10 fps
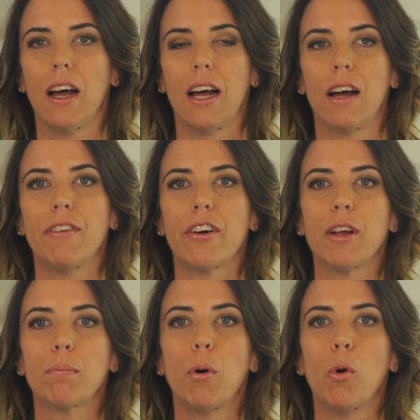A
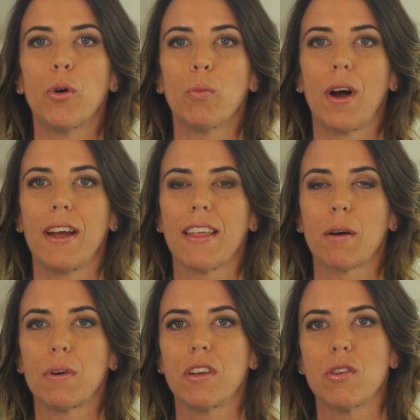very important way
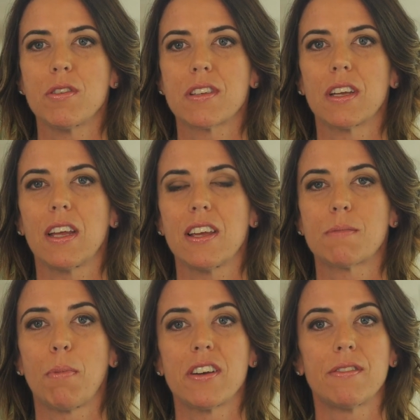that we use it
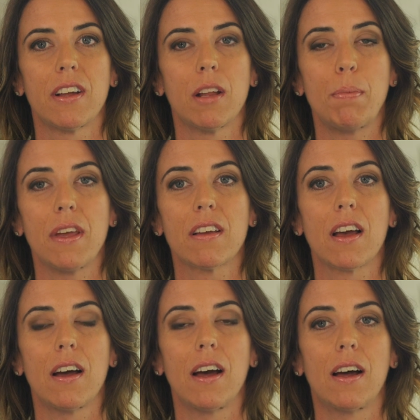is by developing